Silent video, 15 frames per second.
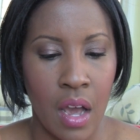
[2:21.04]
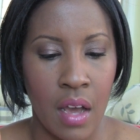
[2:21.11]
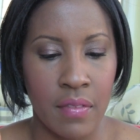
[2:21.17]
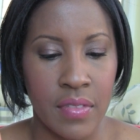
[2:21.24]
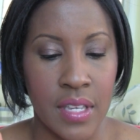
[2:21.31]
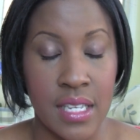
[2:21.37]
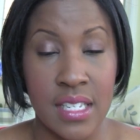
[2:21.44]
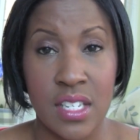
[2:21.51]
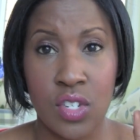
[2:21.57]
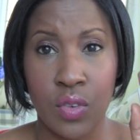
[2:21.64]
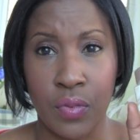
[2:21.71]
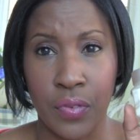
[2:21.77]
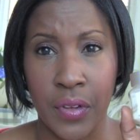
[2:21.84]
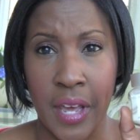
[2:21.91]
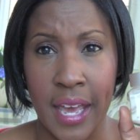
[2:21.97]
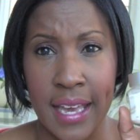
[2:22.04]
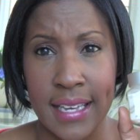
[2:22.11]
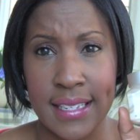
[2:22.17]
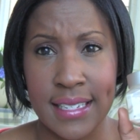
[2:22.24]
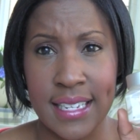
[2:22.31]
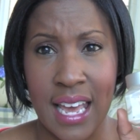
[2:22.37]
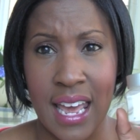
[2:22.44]
of these
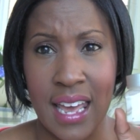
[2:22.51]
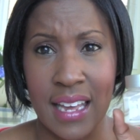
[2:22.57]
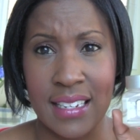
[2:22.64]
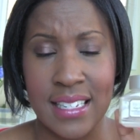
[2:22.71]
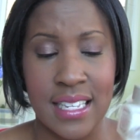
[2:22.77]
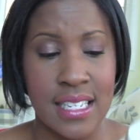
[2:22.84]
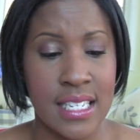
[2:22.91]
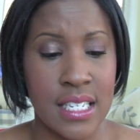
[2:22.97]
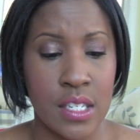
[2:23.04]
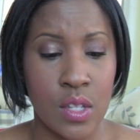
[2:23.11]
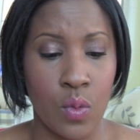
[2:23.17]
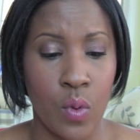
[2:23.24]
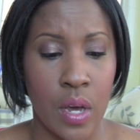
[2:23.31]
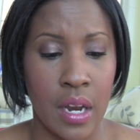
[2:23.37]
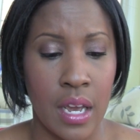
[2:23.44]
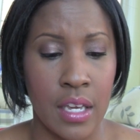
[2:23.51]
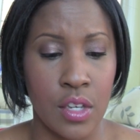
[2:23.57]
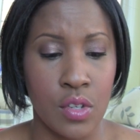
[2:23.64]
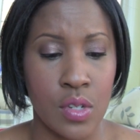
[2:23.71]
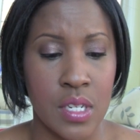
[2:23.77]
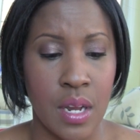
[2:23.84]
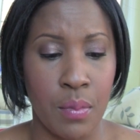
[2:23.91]
souffles, and this is the one I
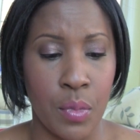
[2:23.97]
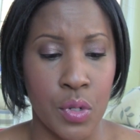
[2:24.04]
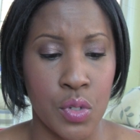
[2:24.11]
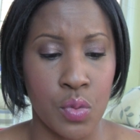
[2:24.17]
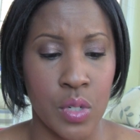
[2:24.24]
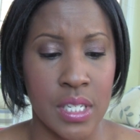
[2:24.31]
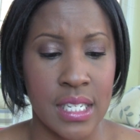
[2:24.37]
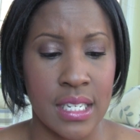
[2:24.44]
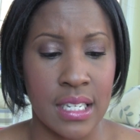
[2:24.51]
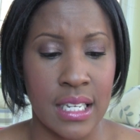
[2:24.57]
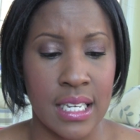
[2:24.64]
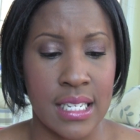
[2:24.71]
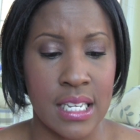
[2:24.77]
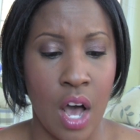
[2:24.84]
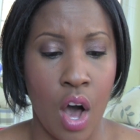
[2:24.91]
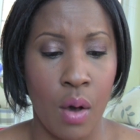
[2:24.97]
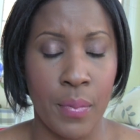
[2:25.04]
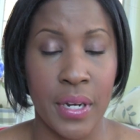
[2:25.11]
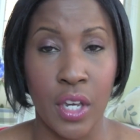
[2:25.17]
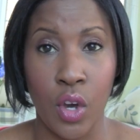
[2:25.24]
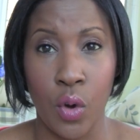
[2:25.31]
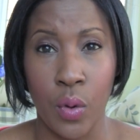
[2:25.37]
used up most recently. It's
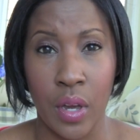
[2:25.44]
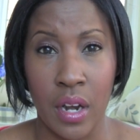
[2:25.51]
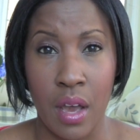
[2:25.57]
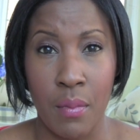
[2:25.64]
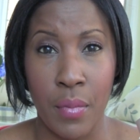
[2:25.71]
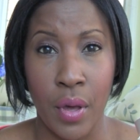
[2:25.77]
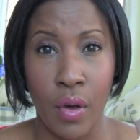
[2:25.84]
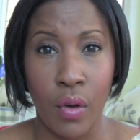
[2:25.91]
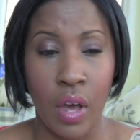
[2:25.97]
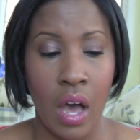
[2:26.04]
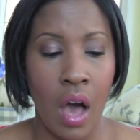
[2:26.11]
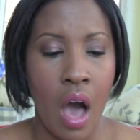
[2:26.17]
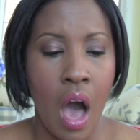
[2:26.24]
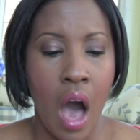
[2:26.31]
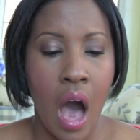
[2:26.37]
almond coconut milk.